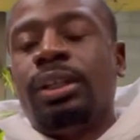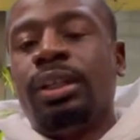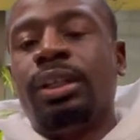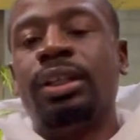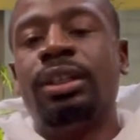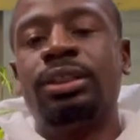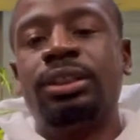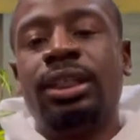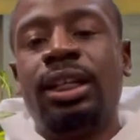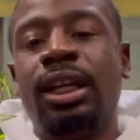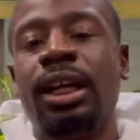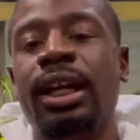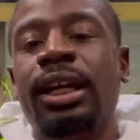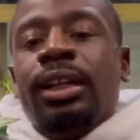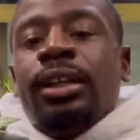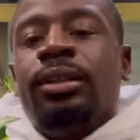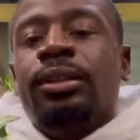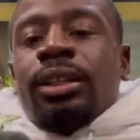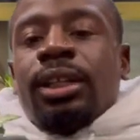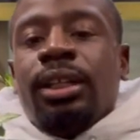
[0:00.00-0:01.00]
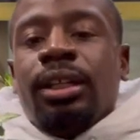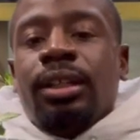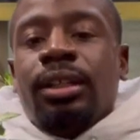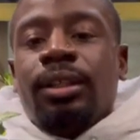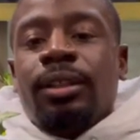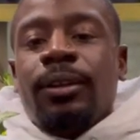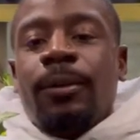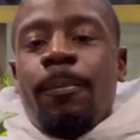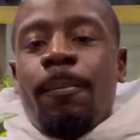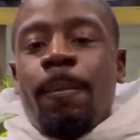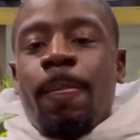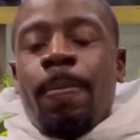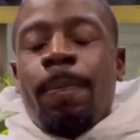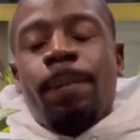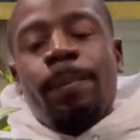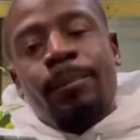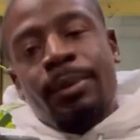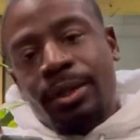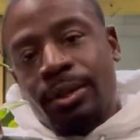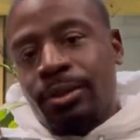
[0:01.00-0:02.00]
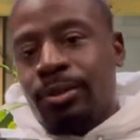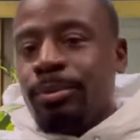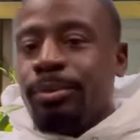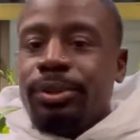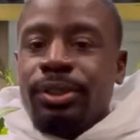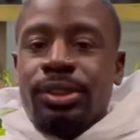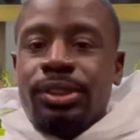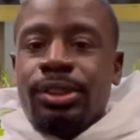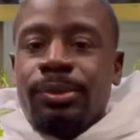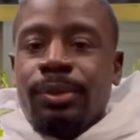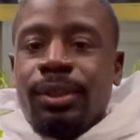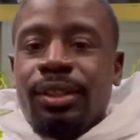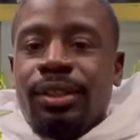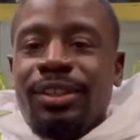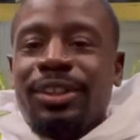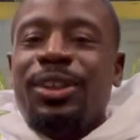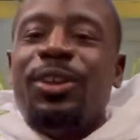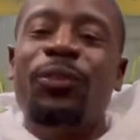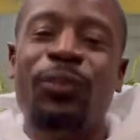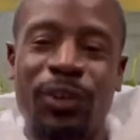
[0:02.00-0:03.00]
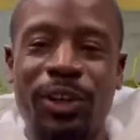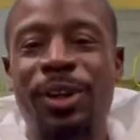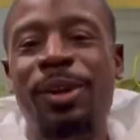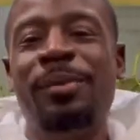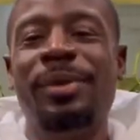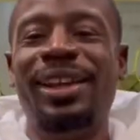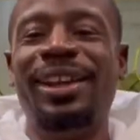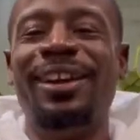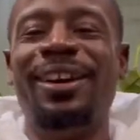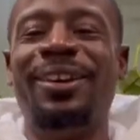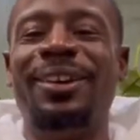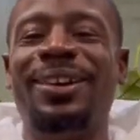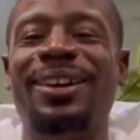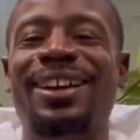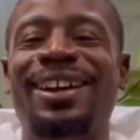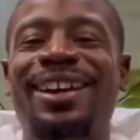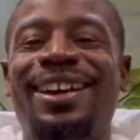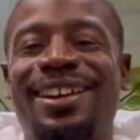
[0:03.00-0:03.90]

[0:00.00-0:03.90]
You know what I'm saying? I ain't no killer, but don't push me. You feel me though?